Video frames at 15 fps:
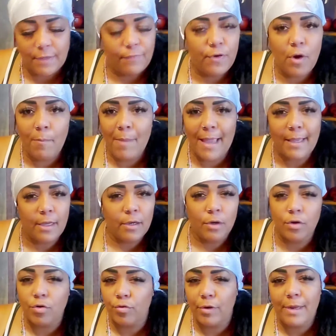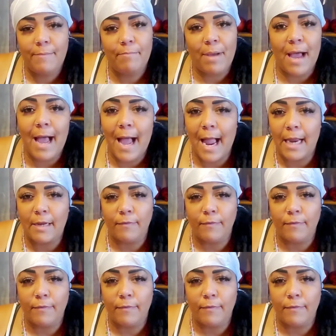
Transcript: If you're making a cream pie,